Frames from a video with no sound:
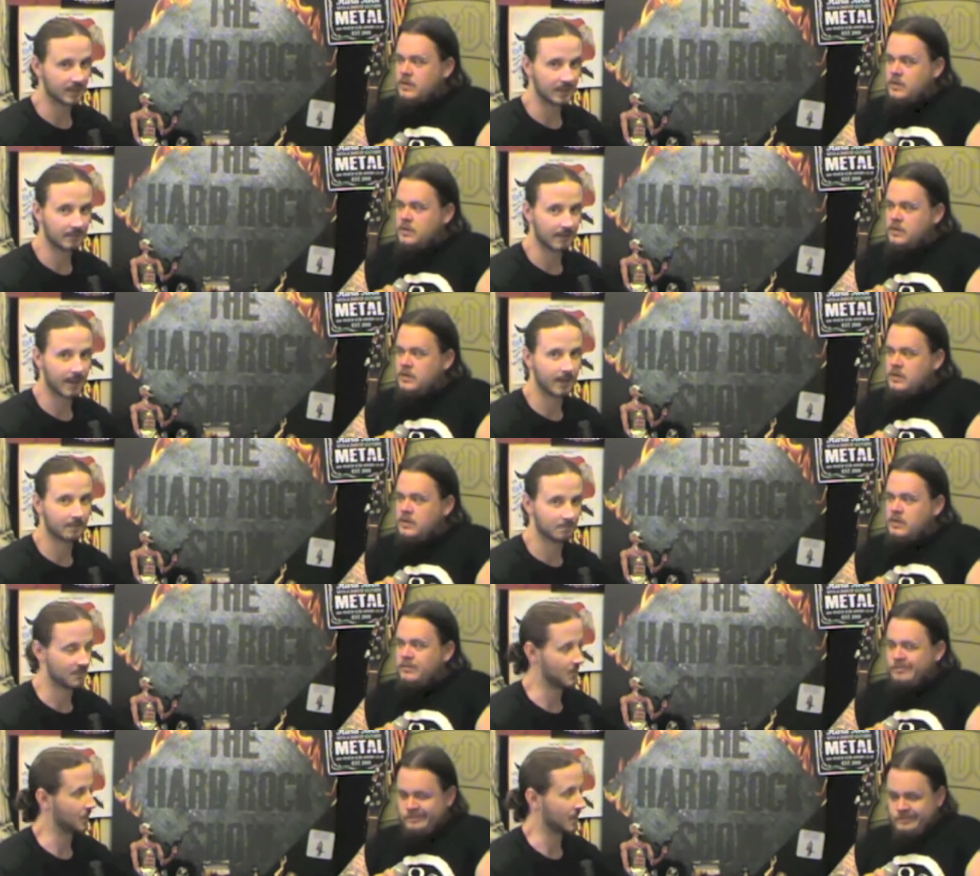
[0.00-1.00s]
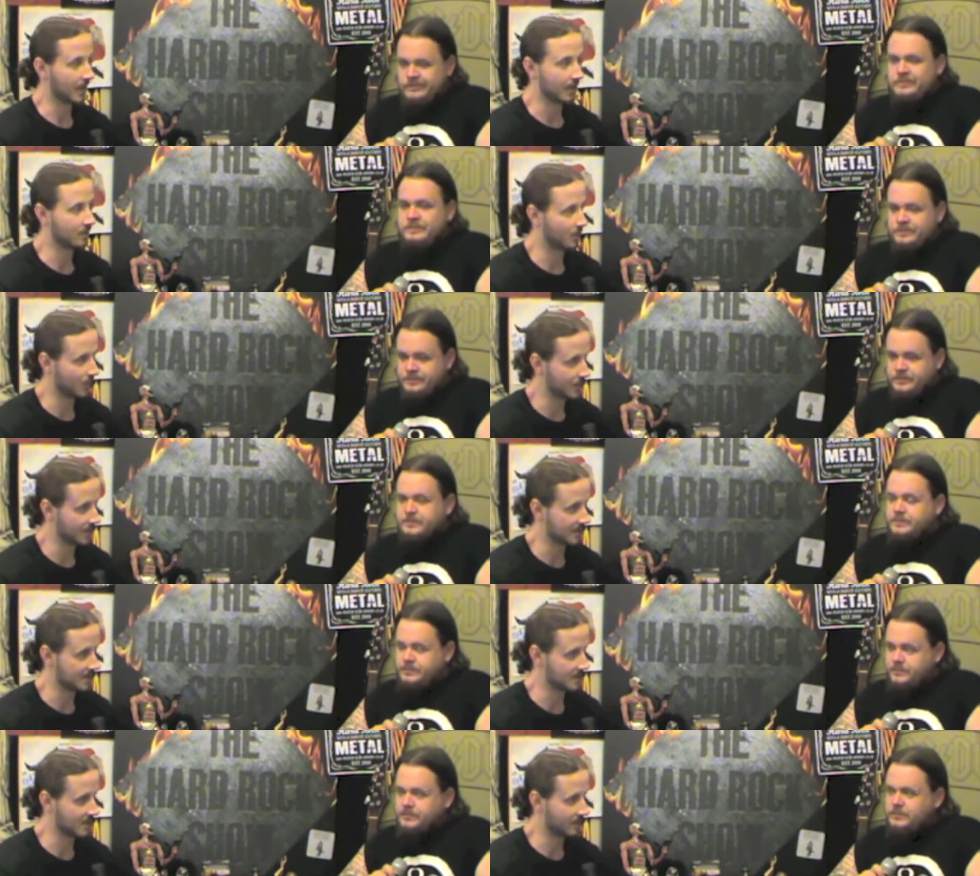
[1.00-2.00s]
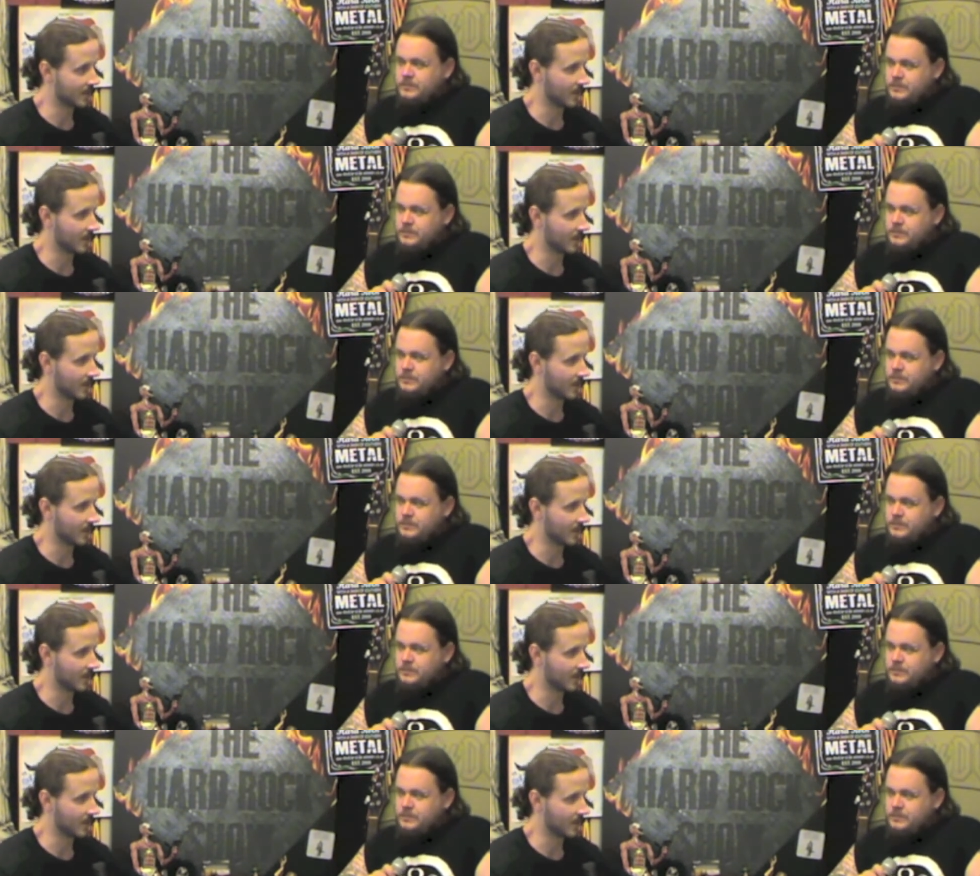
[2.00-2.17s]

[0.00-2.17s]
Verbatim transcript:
Speaker 1: be out doing other projects and stuff.